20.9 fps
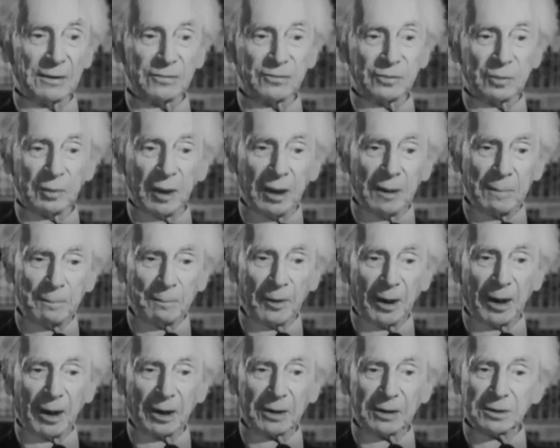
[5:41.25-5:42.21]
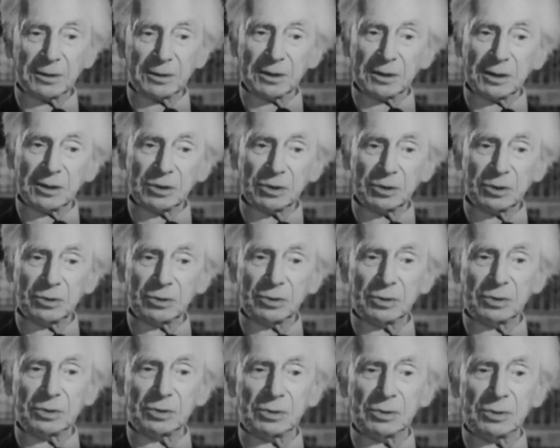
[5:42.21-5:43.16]
For my part, I should
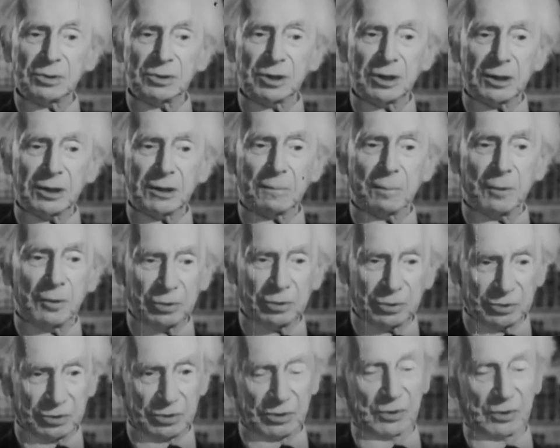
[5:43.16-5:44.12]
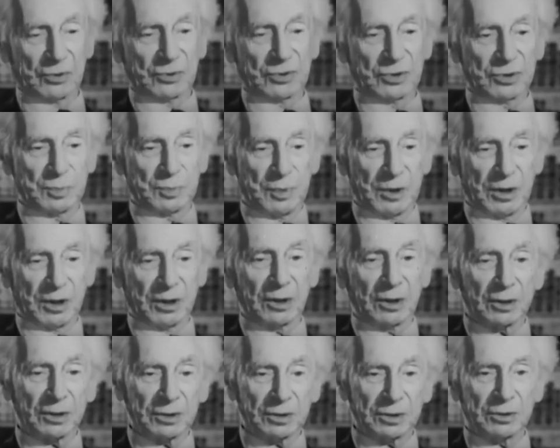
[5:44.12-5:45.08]
reject both those as being
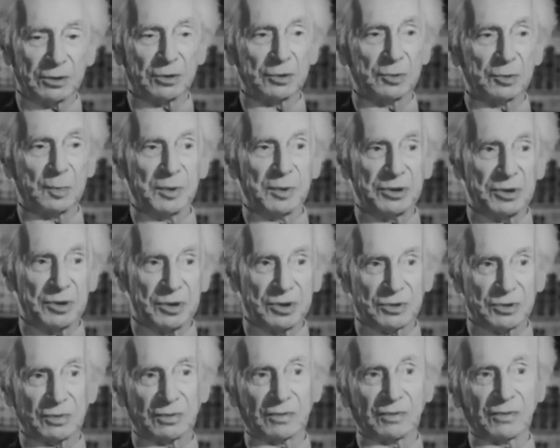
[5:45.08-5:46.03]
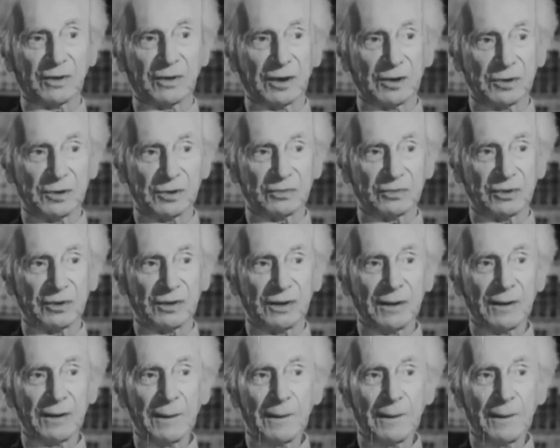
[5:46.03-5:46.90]
not the true business of a philosopher.